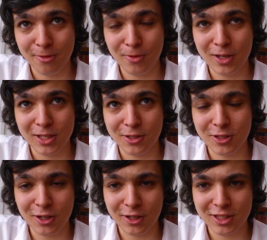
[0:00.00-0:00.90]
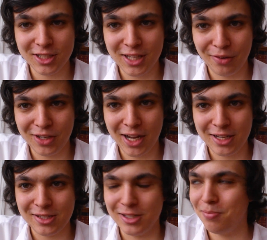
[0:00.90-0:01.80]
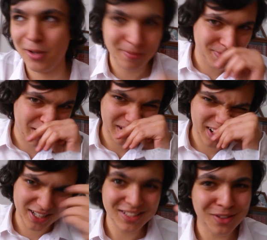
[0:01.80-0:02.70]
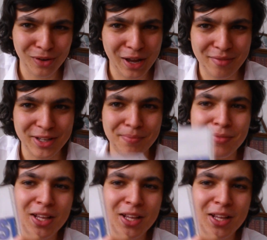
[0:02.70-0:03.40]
and it really is starting to sound dated, but I still love it.